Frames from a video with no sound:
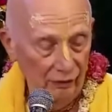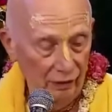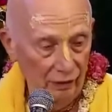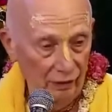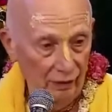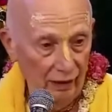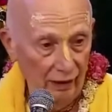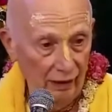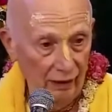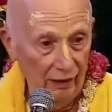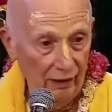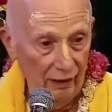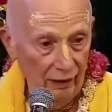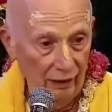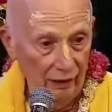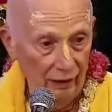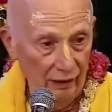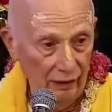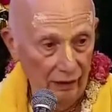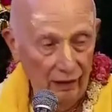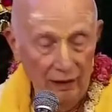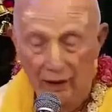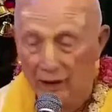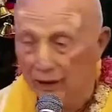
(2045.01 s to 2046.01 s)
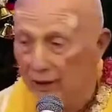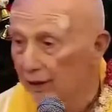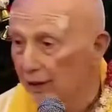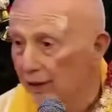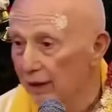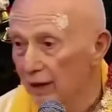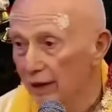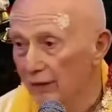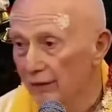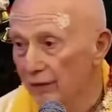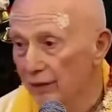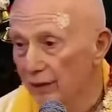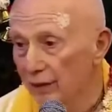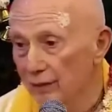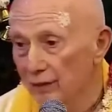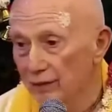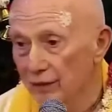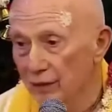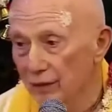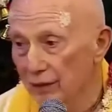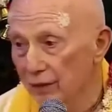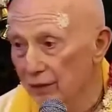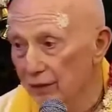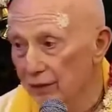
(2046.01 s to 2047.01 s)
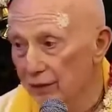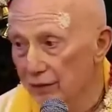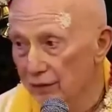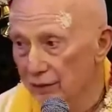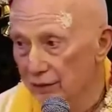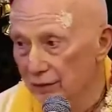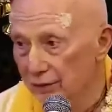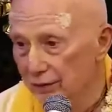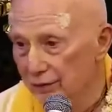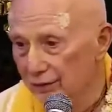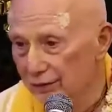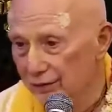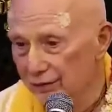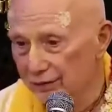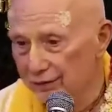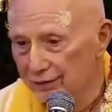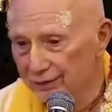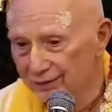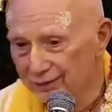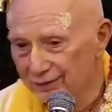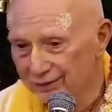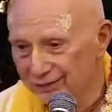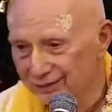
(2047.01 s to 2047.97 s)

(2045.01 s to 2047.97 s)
of corrected. Everything belongs to Krishna.